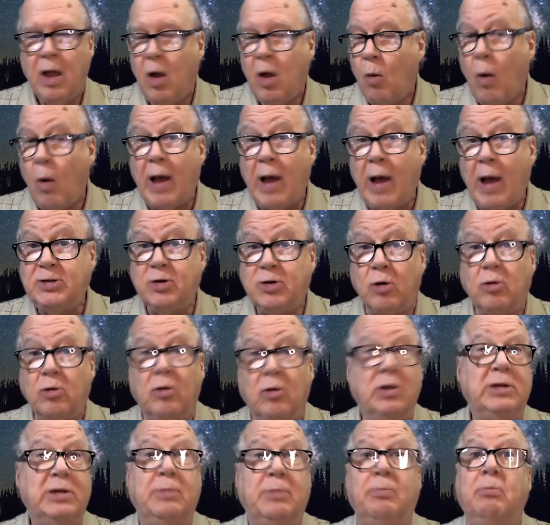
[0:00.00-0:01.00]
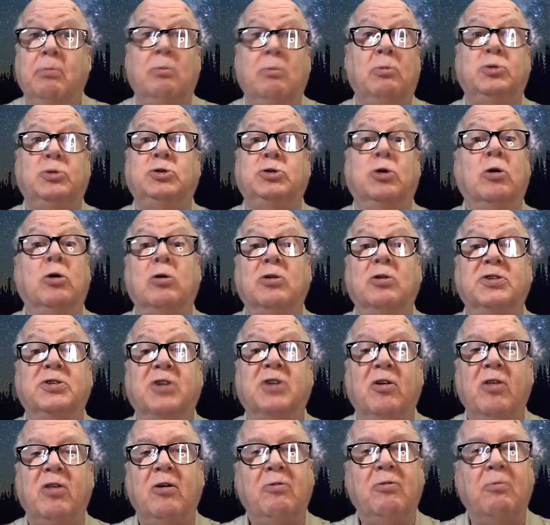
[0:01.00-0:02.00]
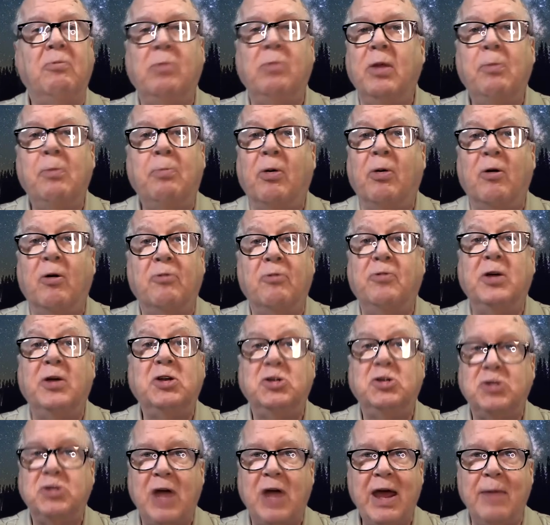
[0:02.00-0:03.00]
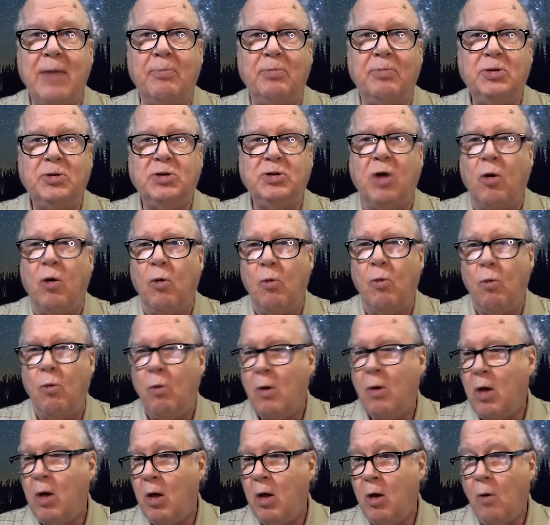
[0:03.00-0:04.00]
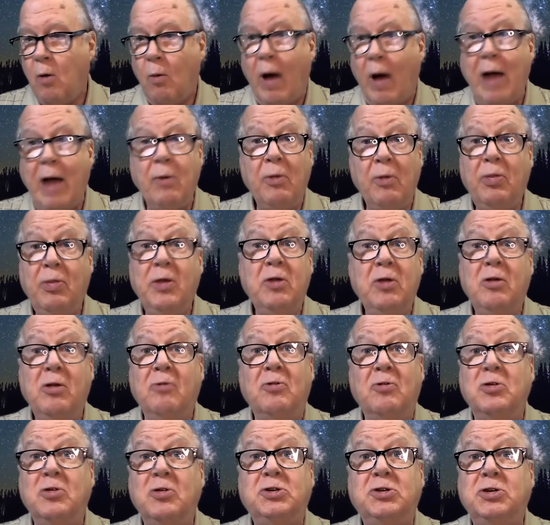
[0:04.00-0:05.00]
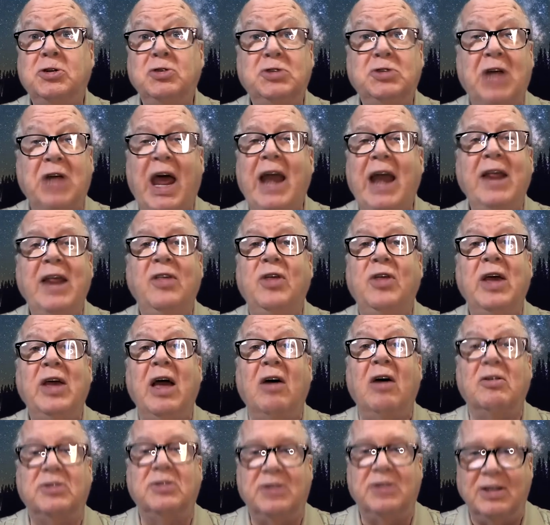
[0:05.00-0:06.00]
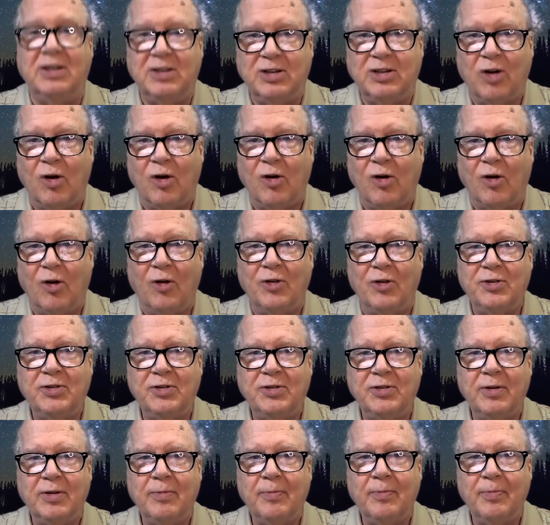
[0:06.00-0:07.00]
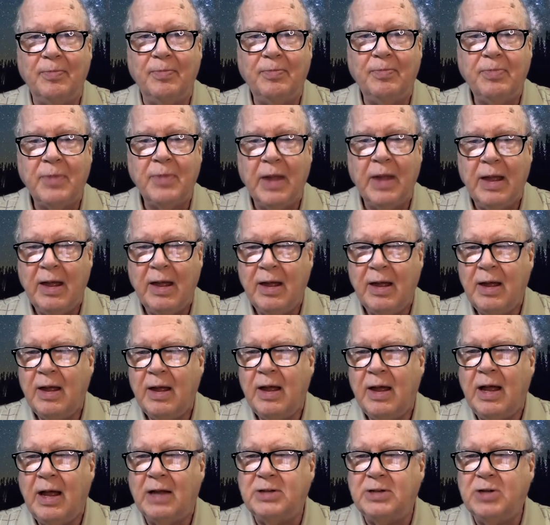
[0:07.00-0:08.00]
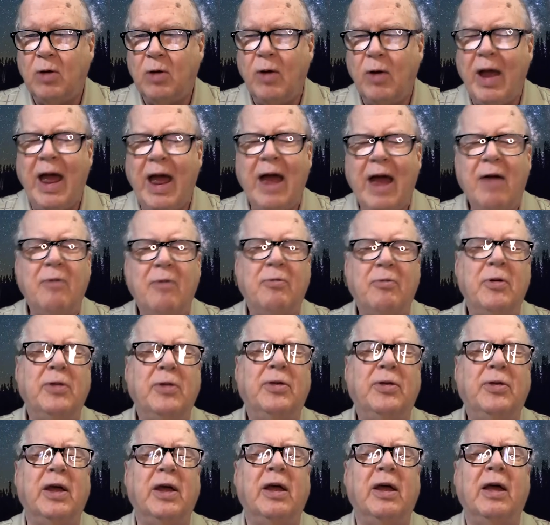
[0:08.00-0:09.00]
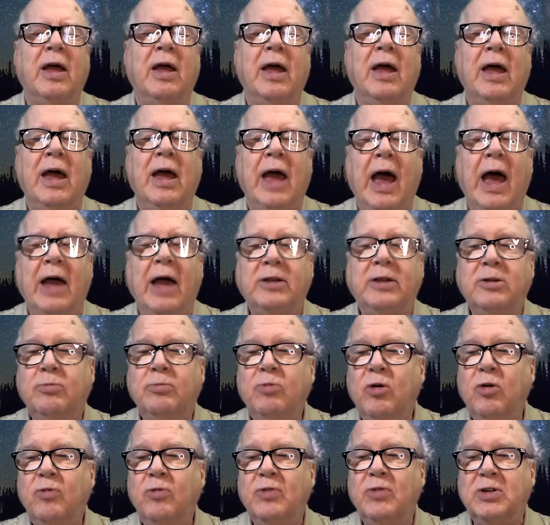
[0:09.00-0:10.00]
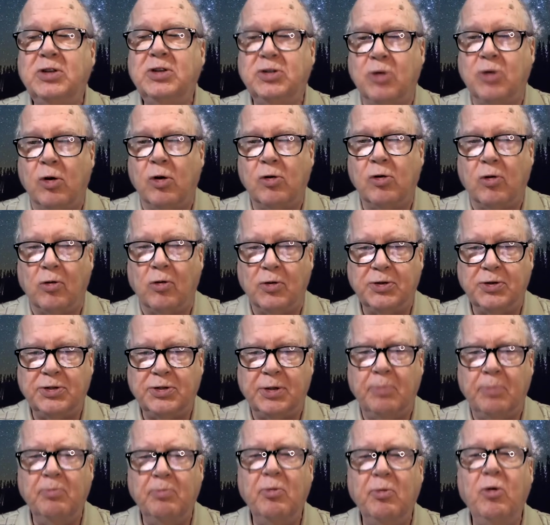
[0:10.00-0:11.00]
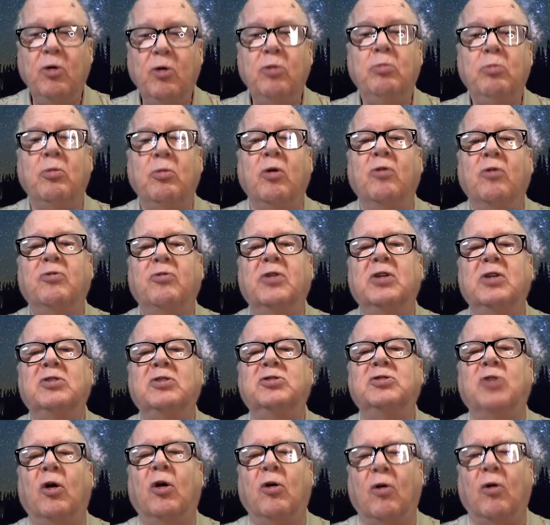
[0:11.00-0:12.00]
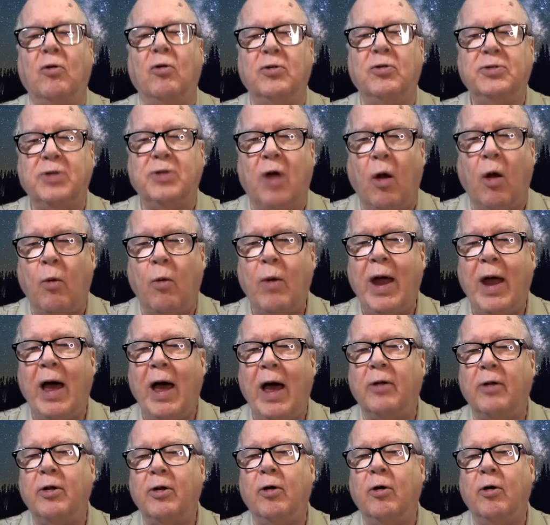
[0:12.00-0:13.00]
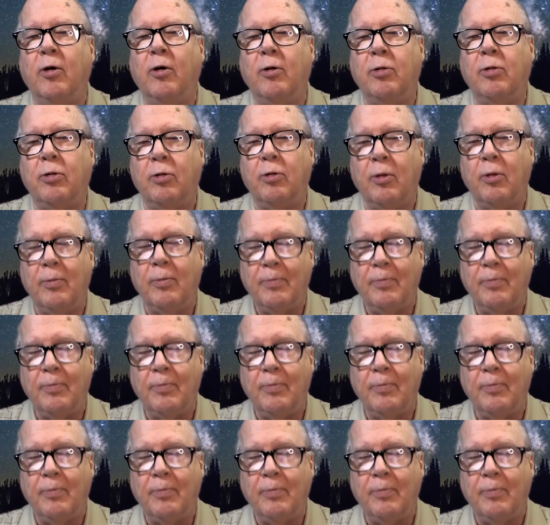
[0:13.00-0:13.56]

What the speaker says: Why circles? Circles are the perfect shape. So why would the universe choose anything else than circles? And so everything had to move in circles. The moon moved in circles around Earth.